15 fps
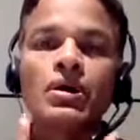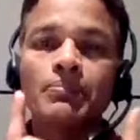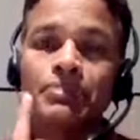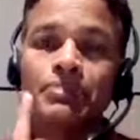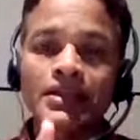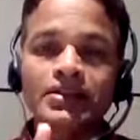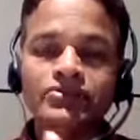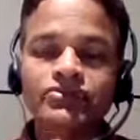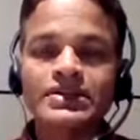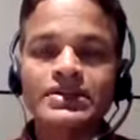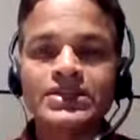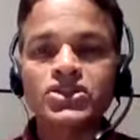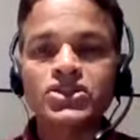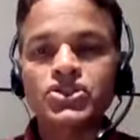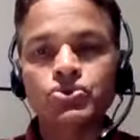bring the
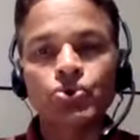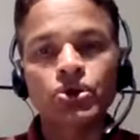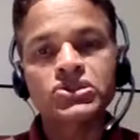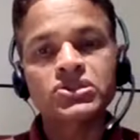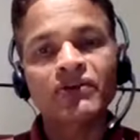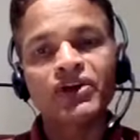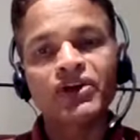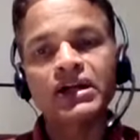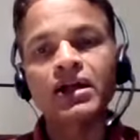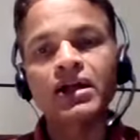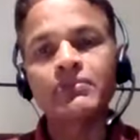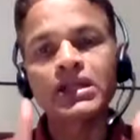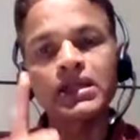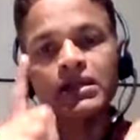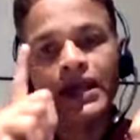transactions to notice of audit
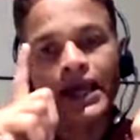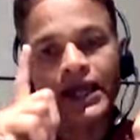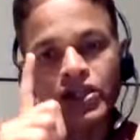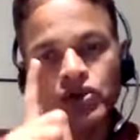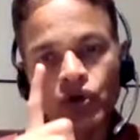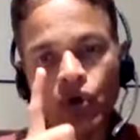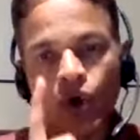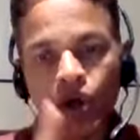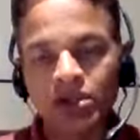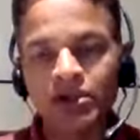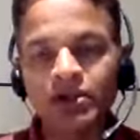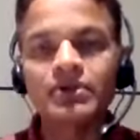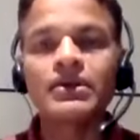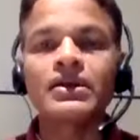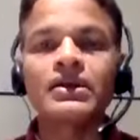committee, carry your
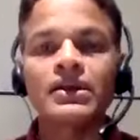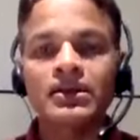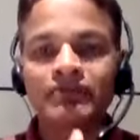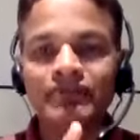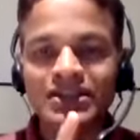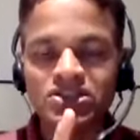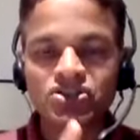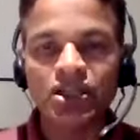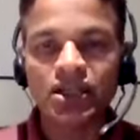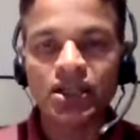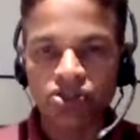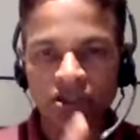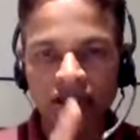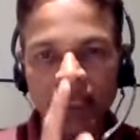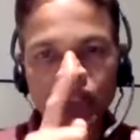own
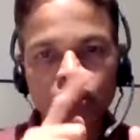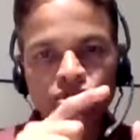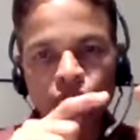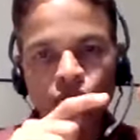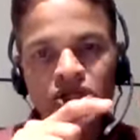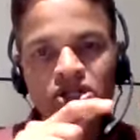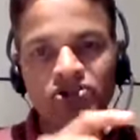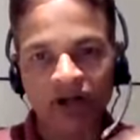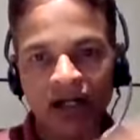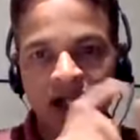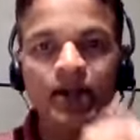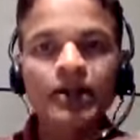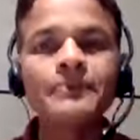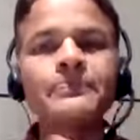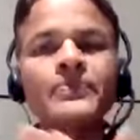investigation, carry your own
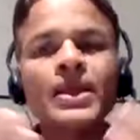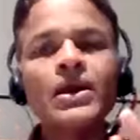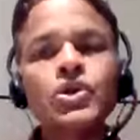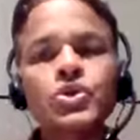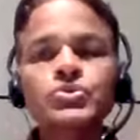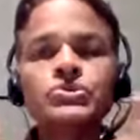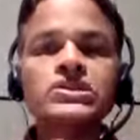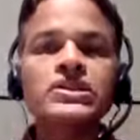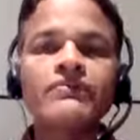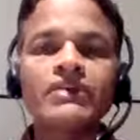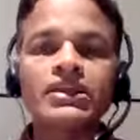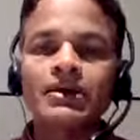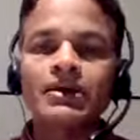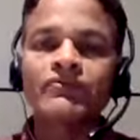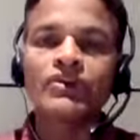trail to see where
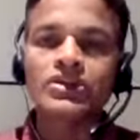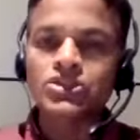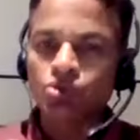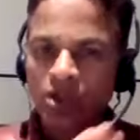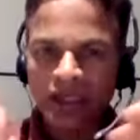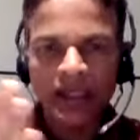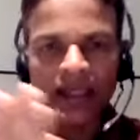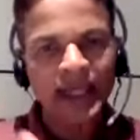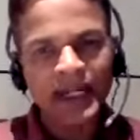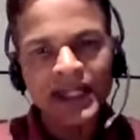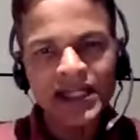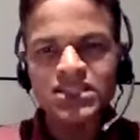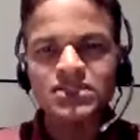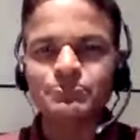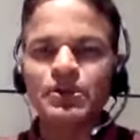the benefit is going. In any
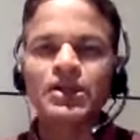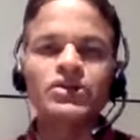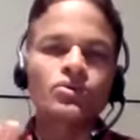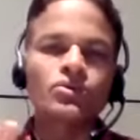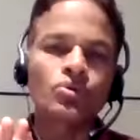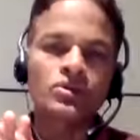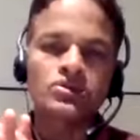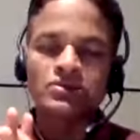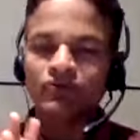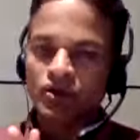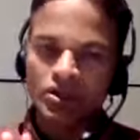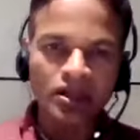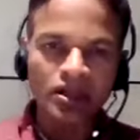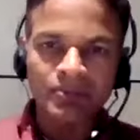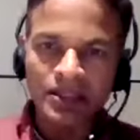case, bring it to notice of
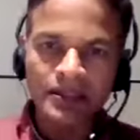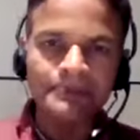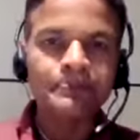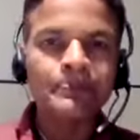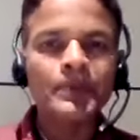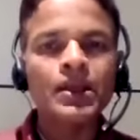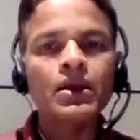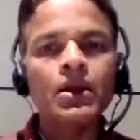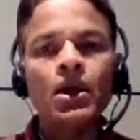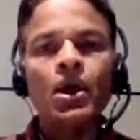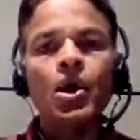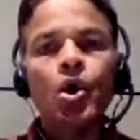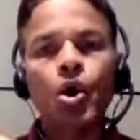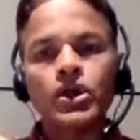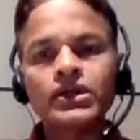audit committee.
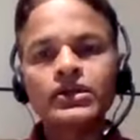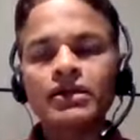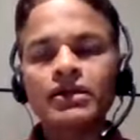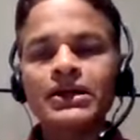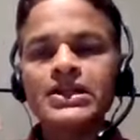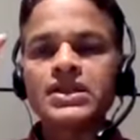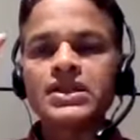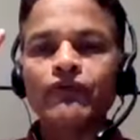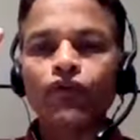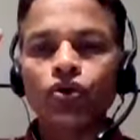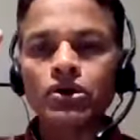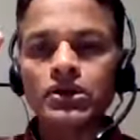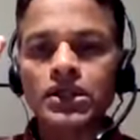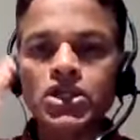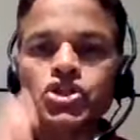Audit committees
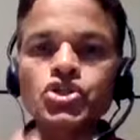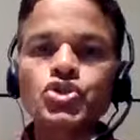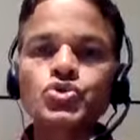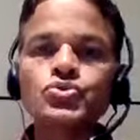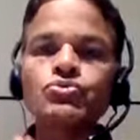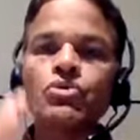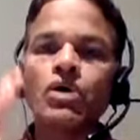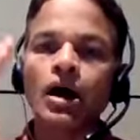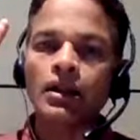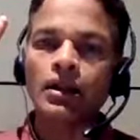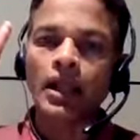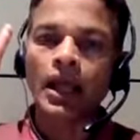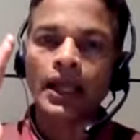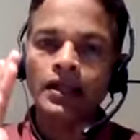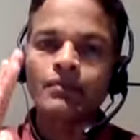therefore need to
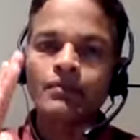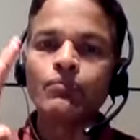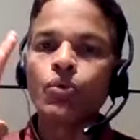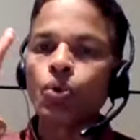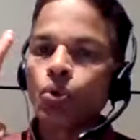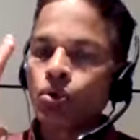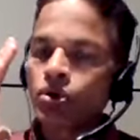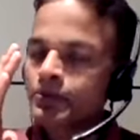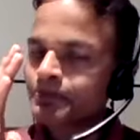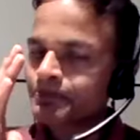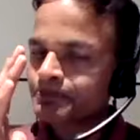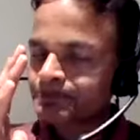align more